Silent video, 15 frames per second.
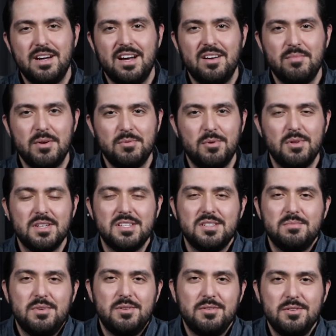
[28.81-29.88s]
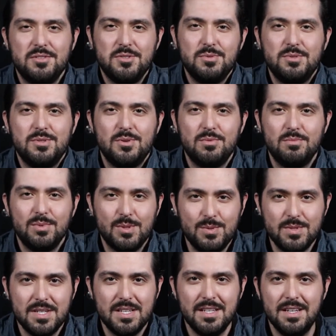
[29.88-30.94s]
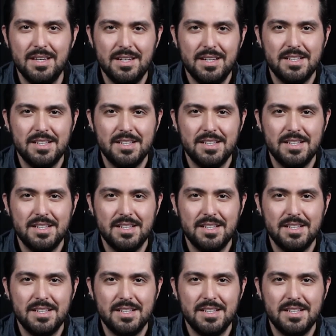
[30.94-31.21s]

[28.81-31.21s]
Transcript: I have my Rolex Submariner two-tone bluesy.